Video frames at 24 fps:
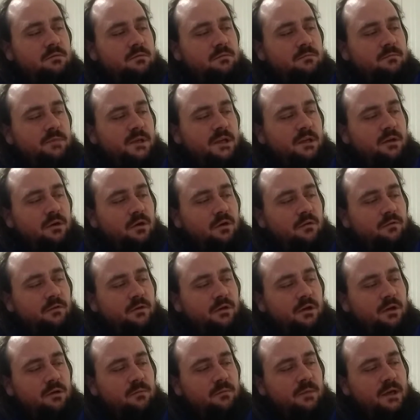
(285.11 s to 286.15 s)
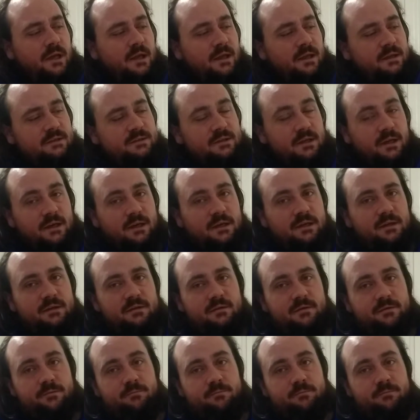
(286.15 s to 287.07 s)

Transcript: being overcome by anxieties.